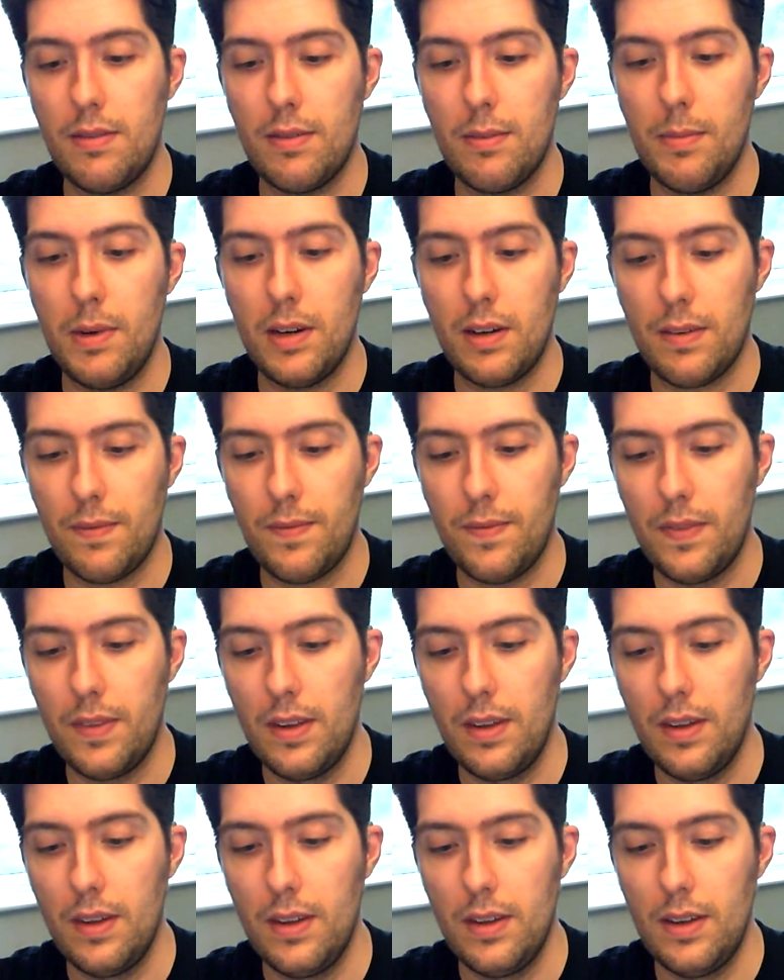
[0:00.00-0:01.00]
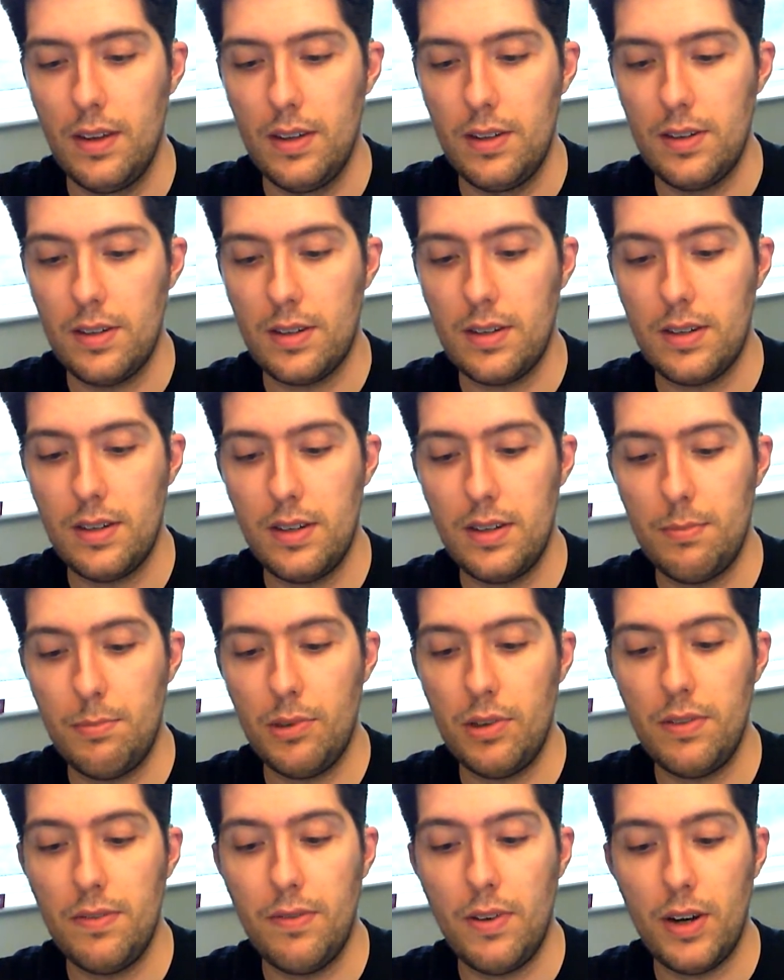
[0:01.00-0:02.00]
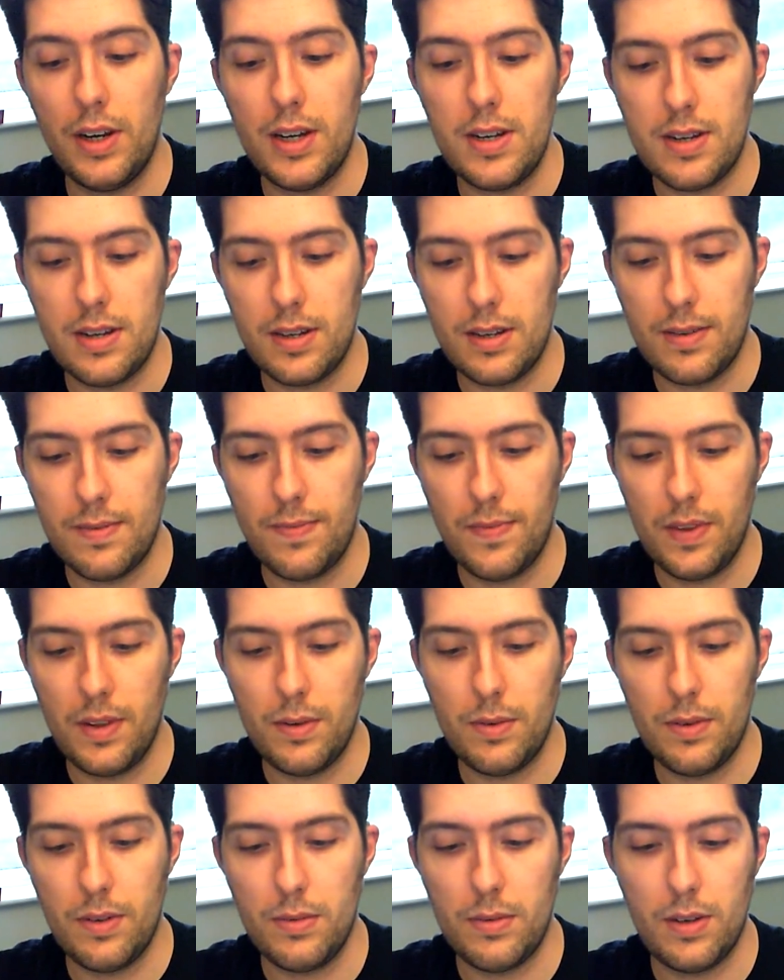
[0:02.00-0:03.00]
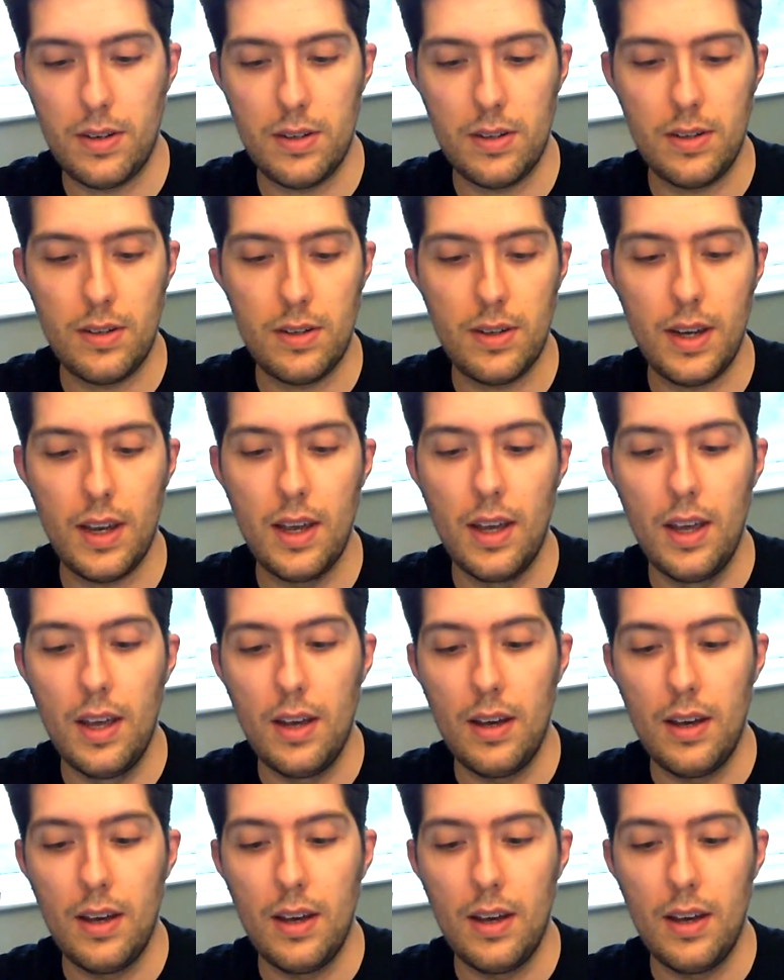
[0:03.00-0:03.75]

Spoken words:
Grimlock, just because these are both Voyagers. I just wanted to show you.